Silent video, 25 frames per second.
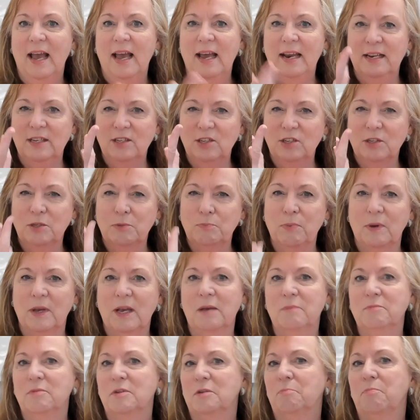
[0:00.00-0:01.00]
And it just
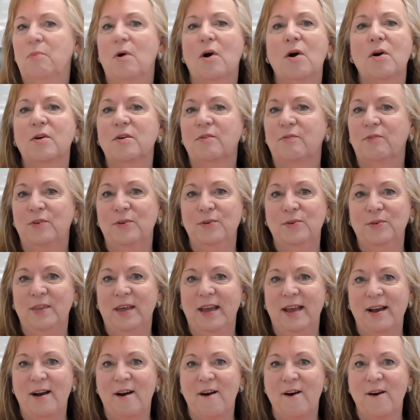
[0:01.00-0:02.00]
becomes a part of who
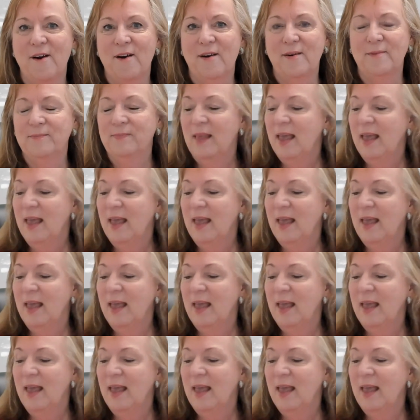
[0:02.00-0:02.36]
they are.